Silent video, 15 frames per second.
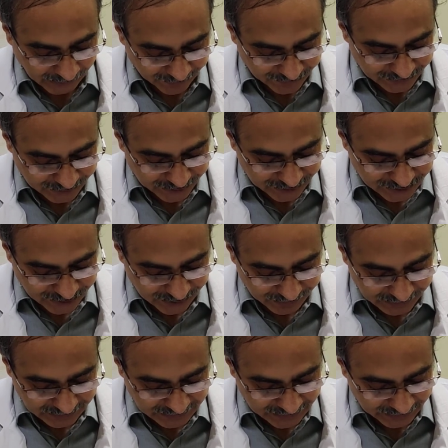After reaching
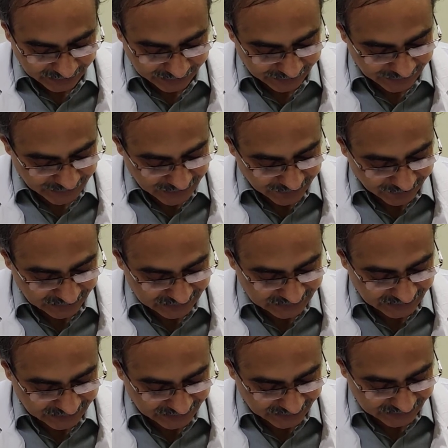midline,
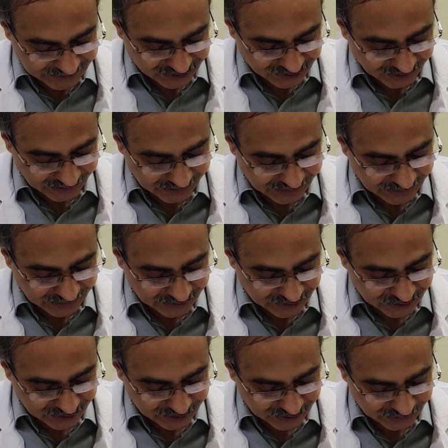one can extend the
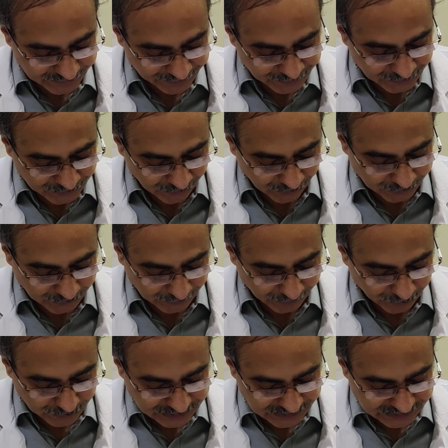incision on
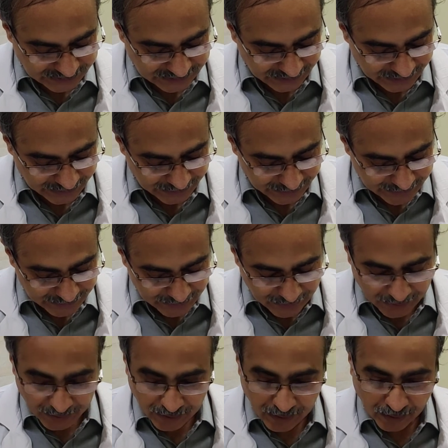opposite side,
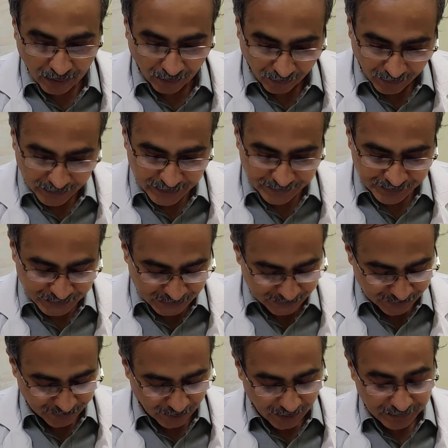or
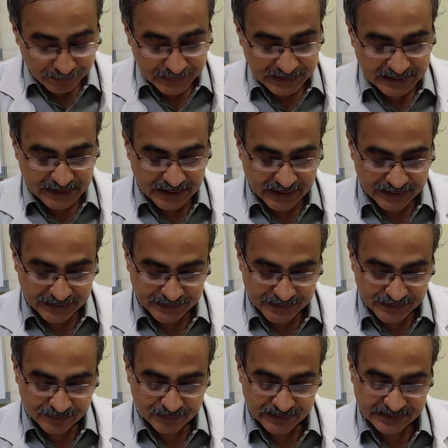from midline
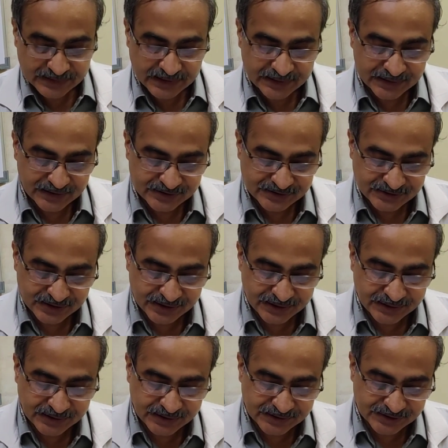one can
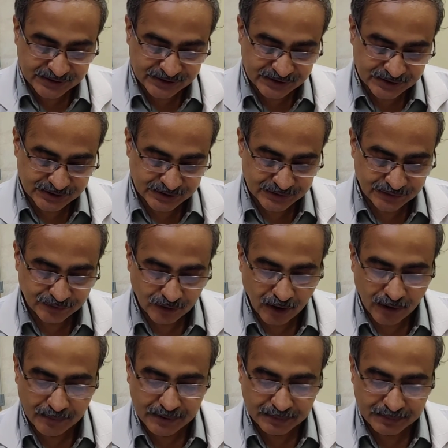extend the incision
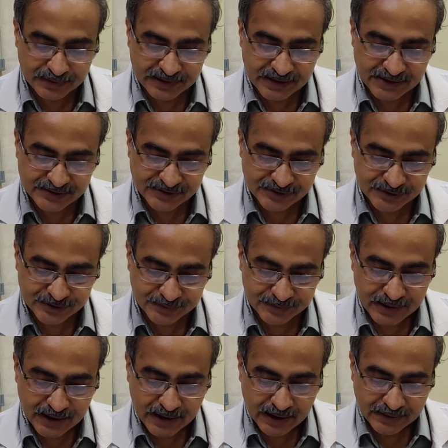from
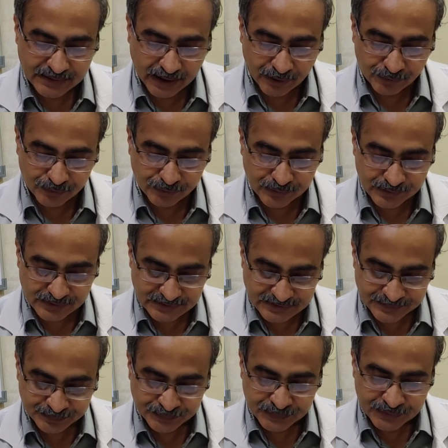epigastrium
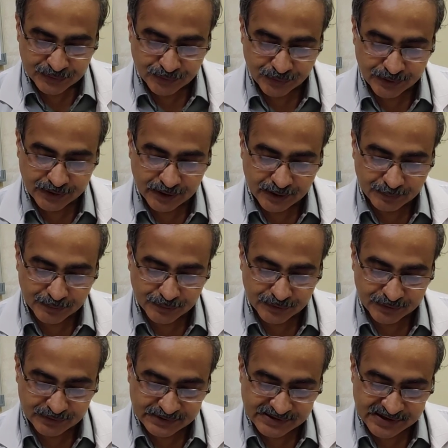downwards, going up to
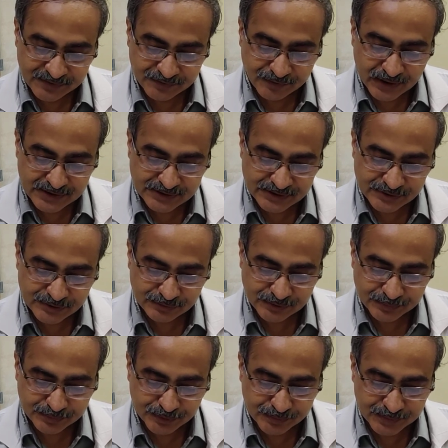even symphysis of
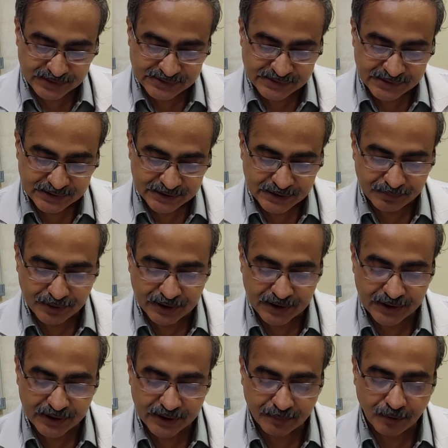the pubis
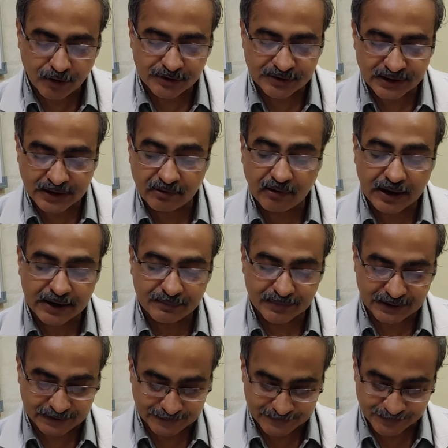depending upon
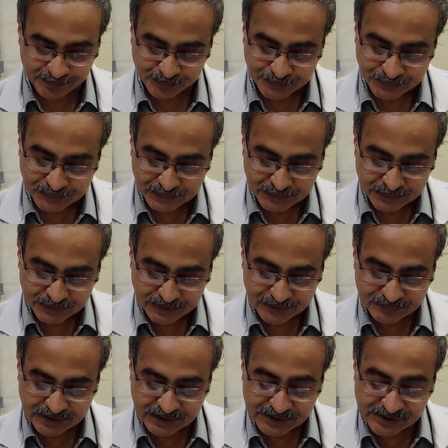requirement.
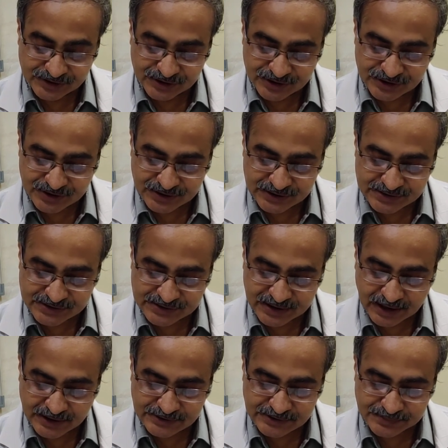If the incision is
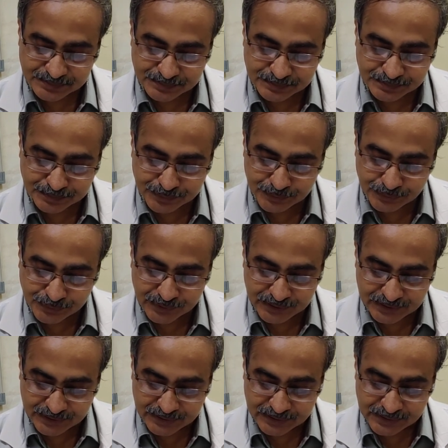
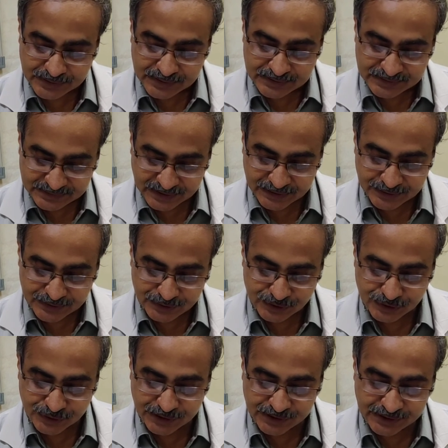transpleural,
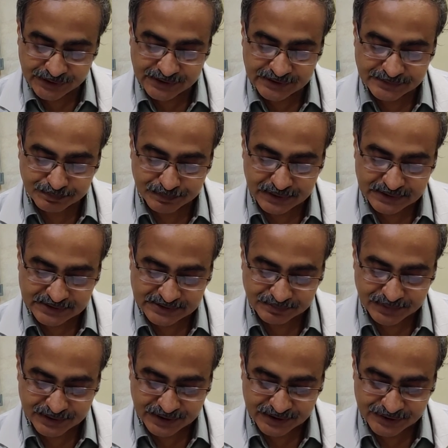then during this
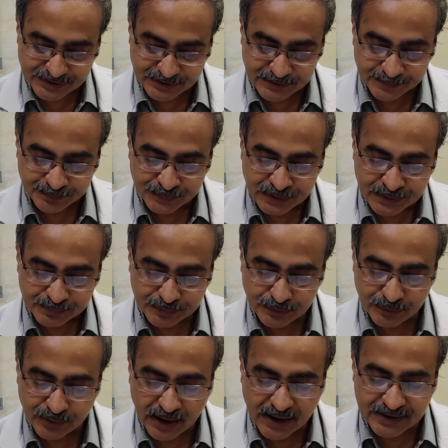inspiration,
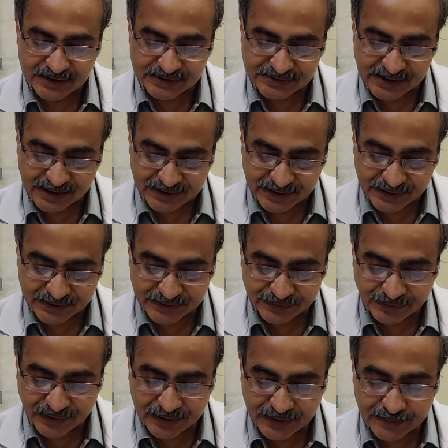pleura is
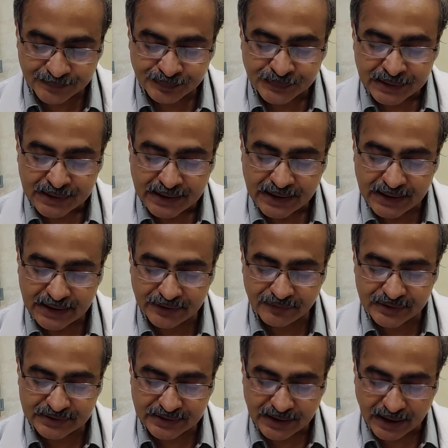identified,
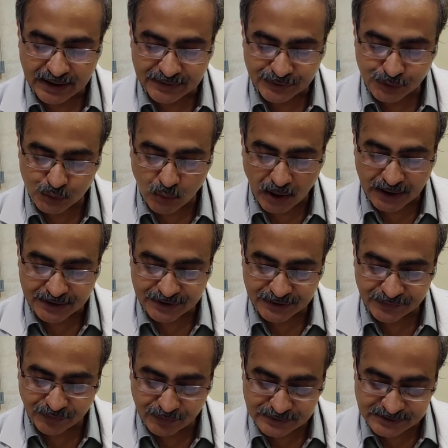held with 2
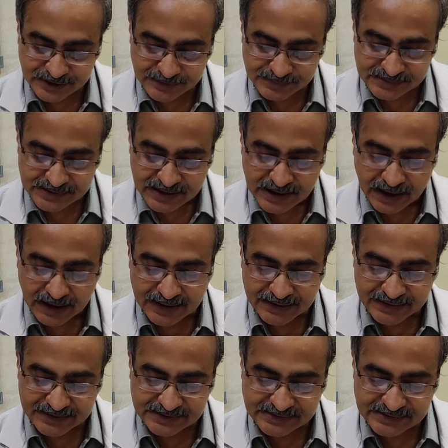artery forceps
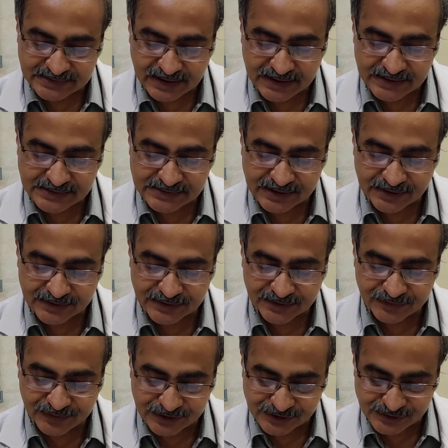and incised
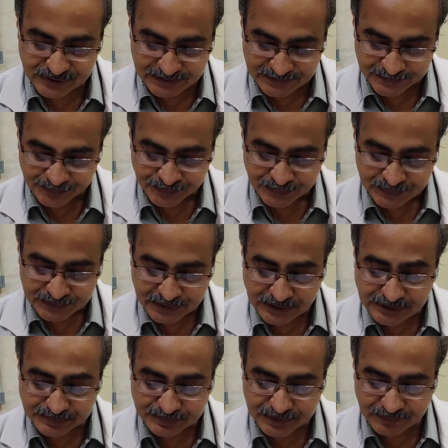under vision,
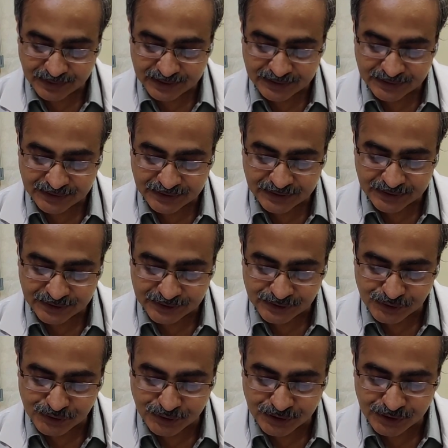thus preventing
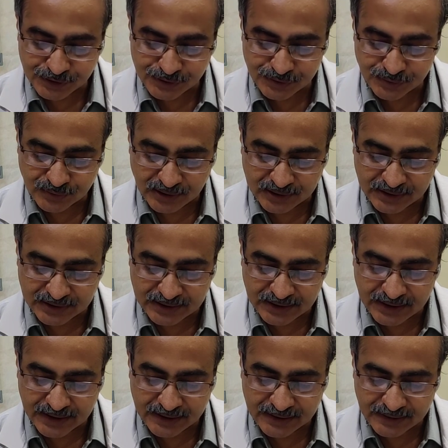injury to
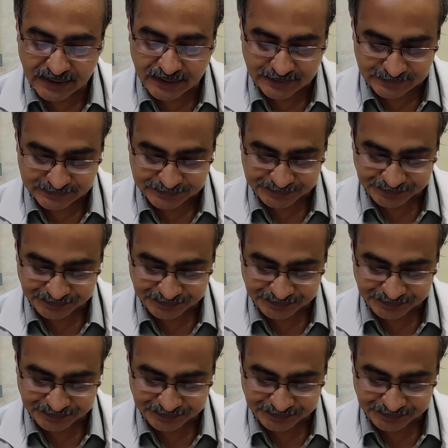underlying lung.